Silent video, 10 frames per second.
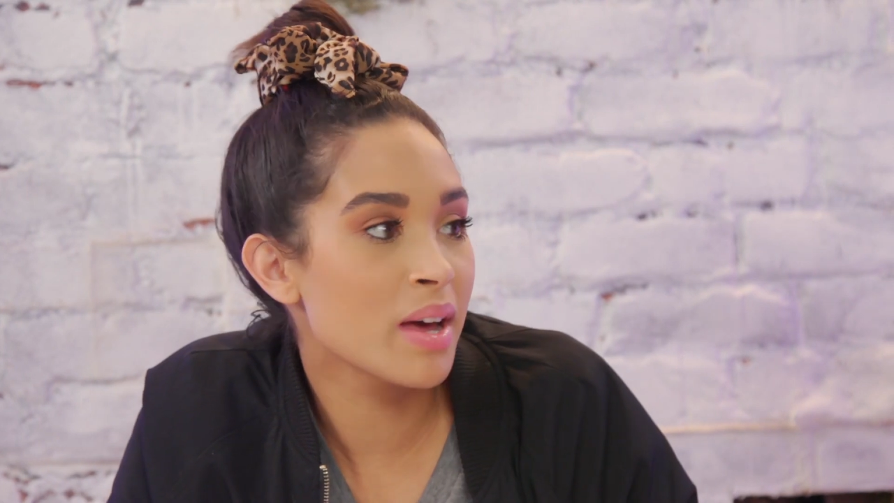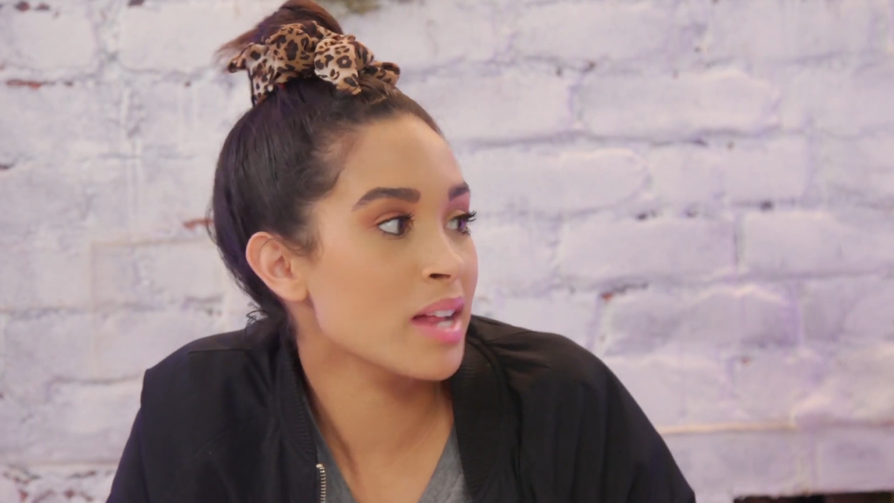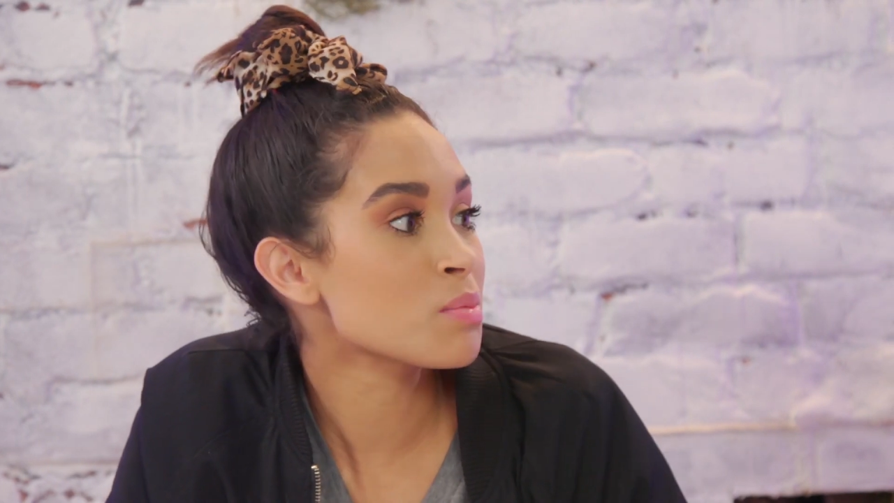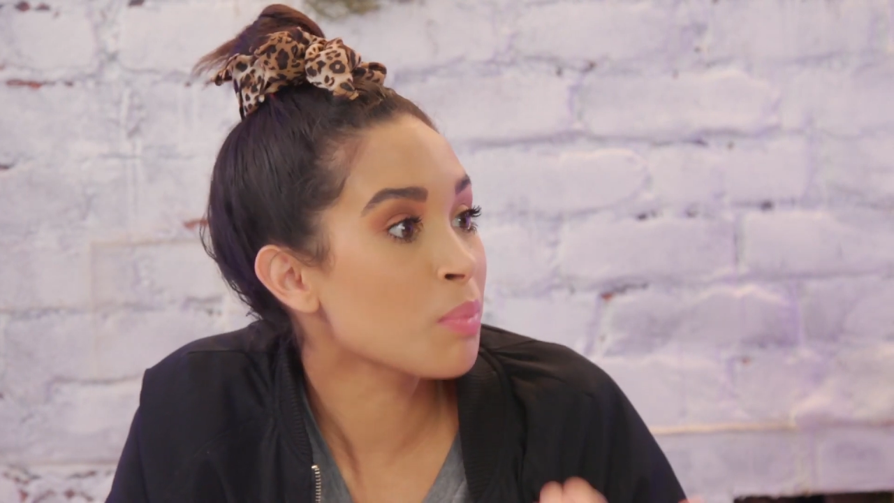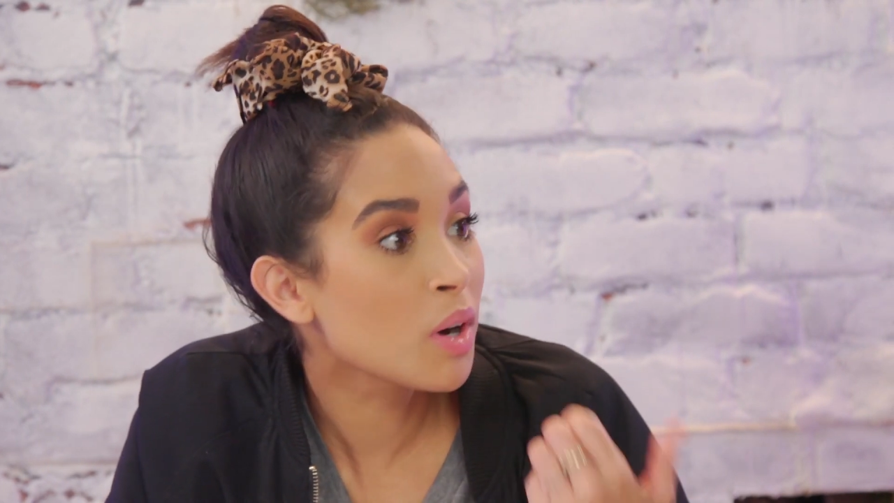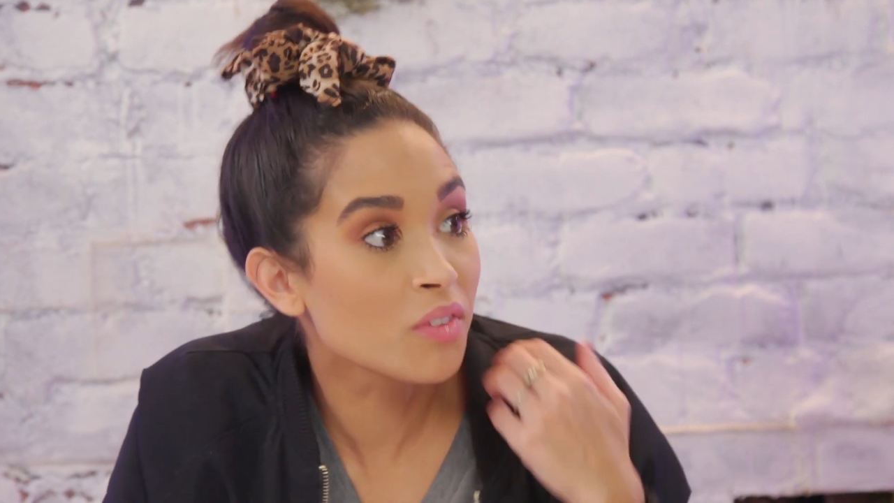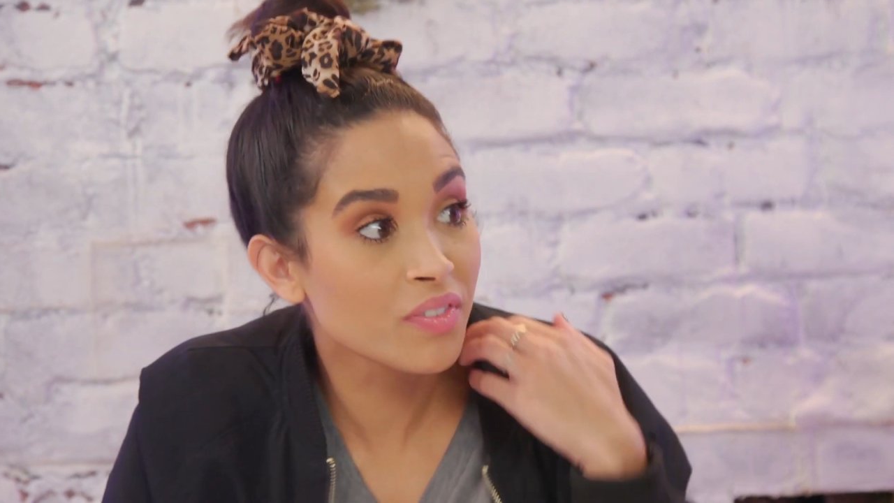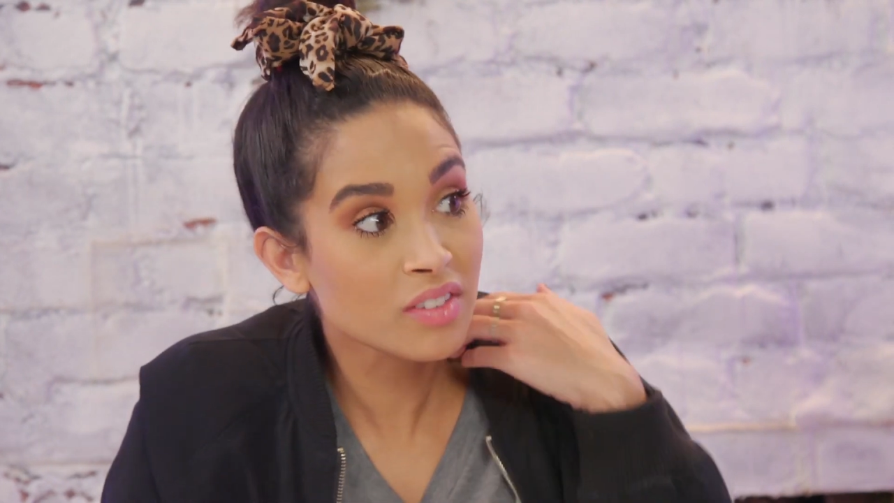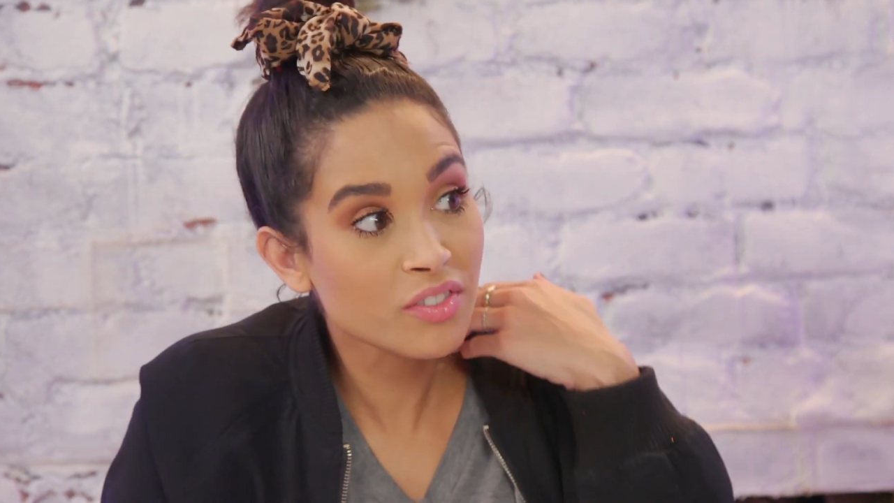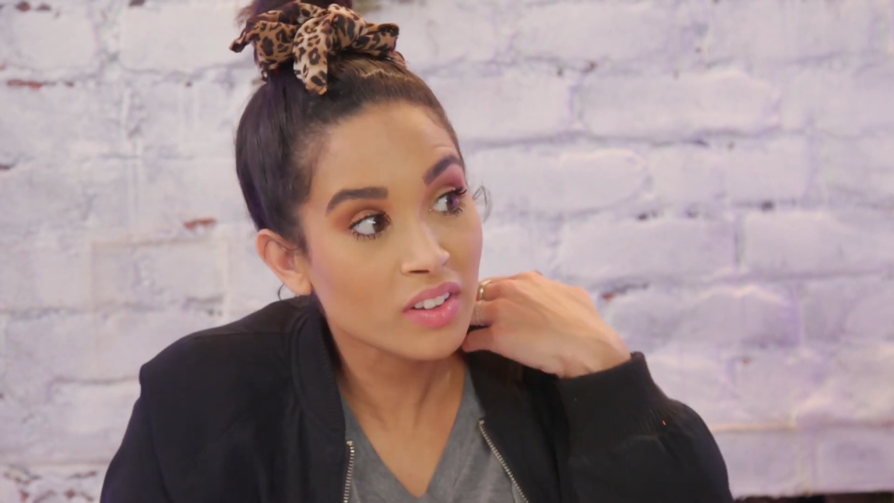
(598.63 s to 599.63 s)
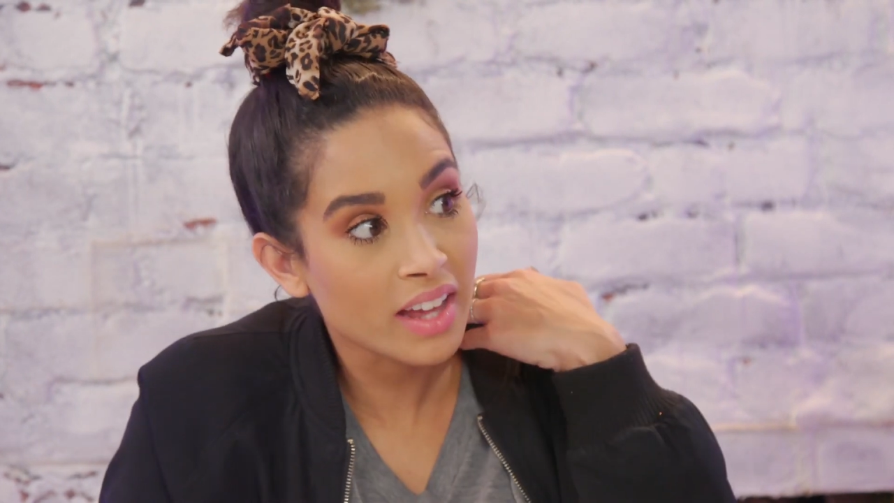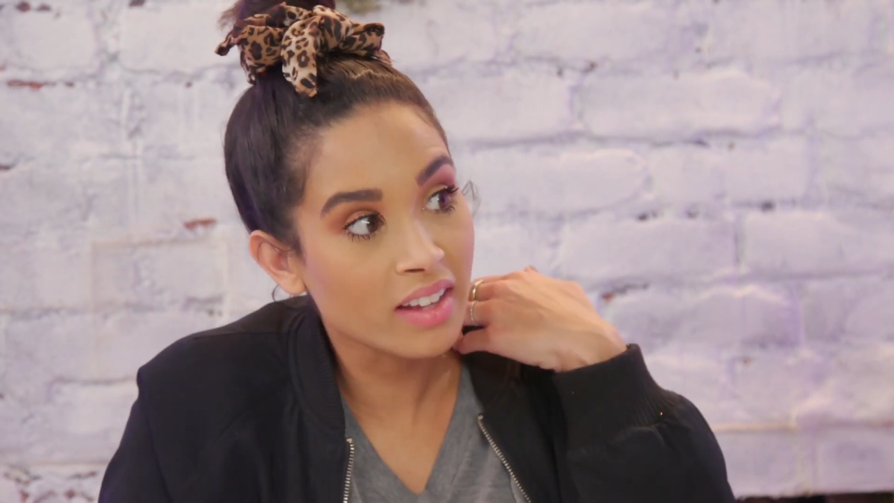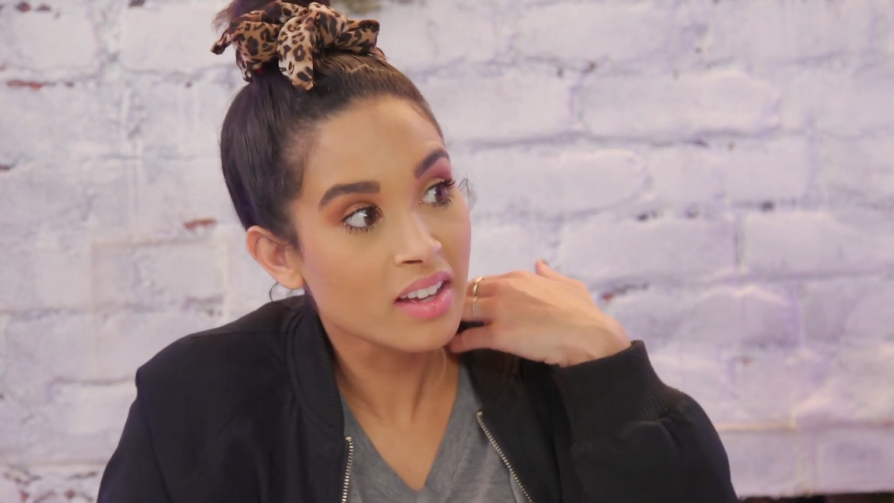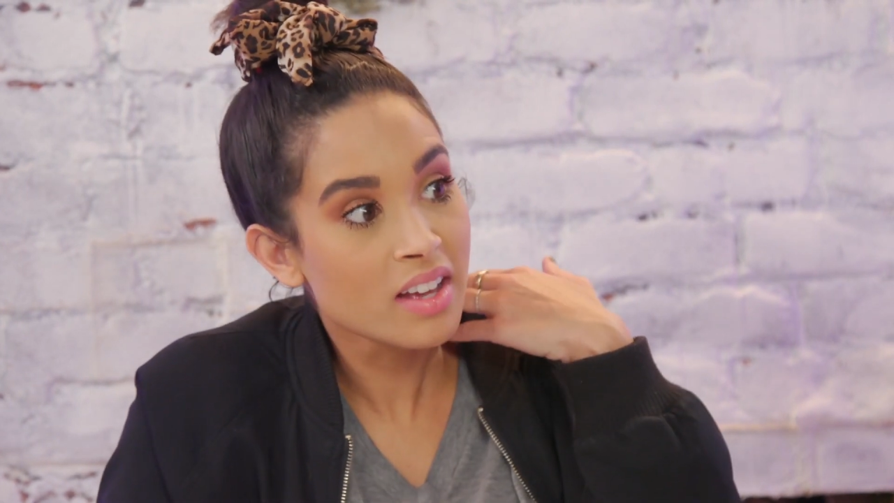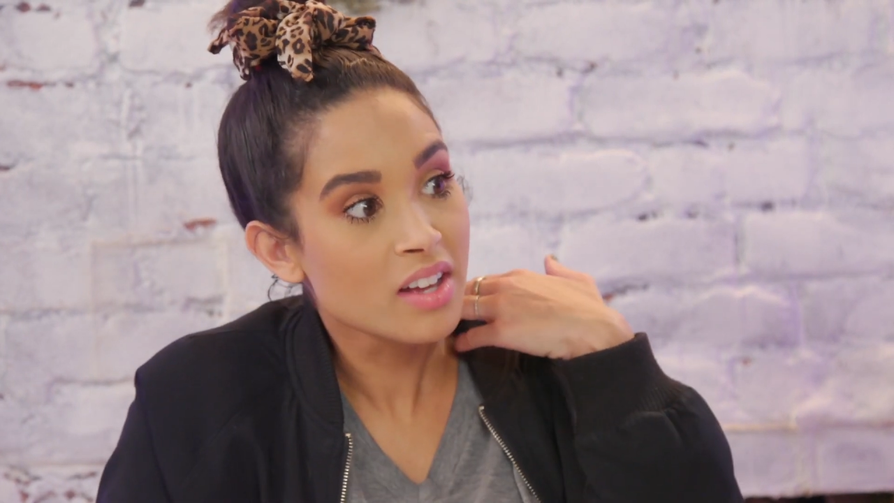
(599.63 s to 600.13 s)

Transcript: but it's perfect for like